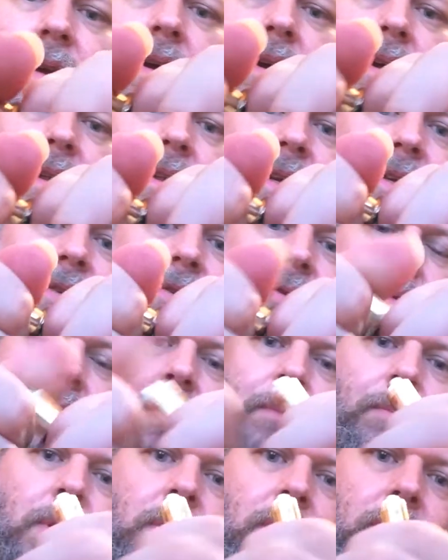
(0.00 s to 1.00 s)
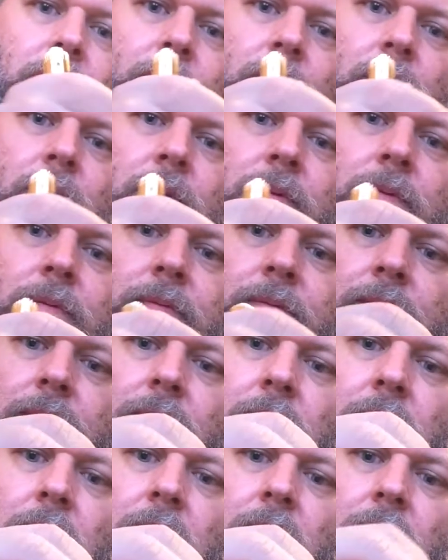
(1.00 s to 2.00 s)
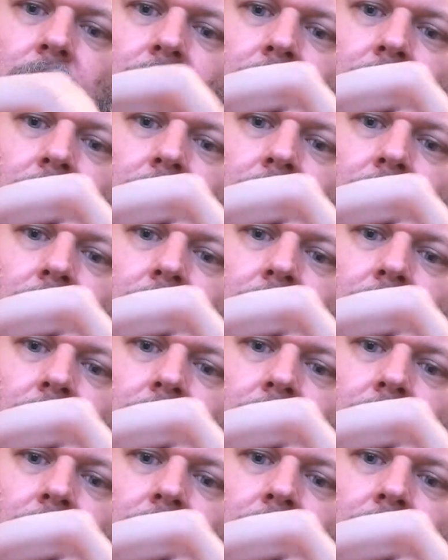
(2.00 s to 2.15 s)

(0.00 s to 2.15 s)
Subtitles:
And these are rebuildable, and I'll